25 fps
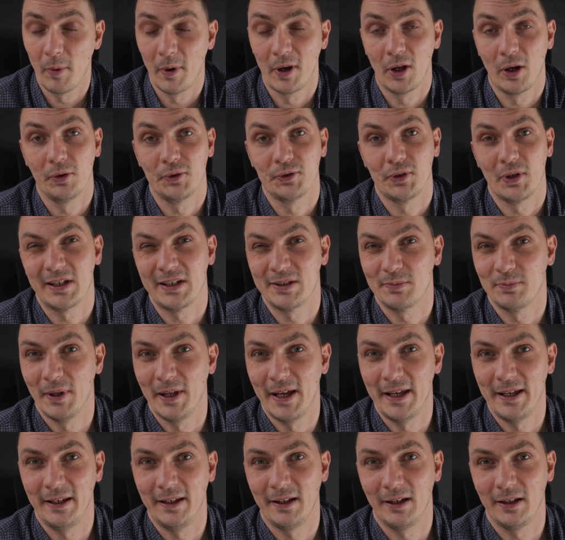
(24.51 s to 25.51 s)
but also
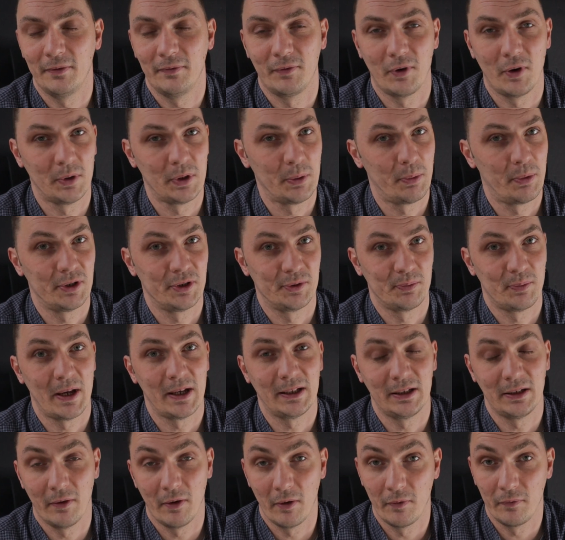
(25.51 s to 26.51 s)
explaining it from the
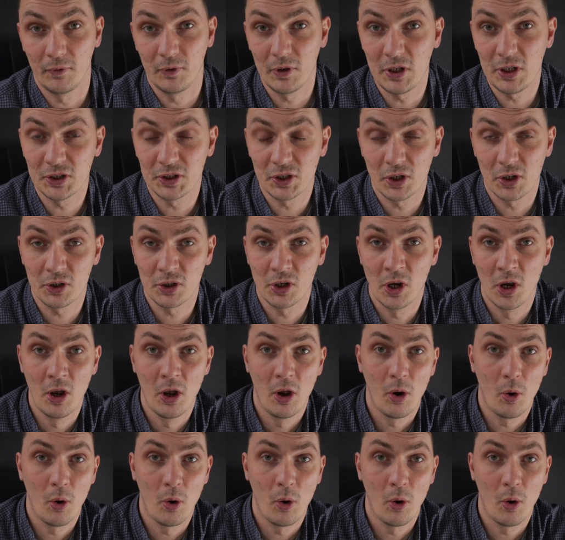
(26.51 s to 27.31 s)
perspective of research,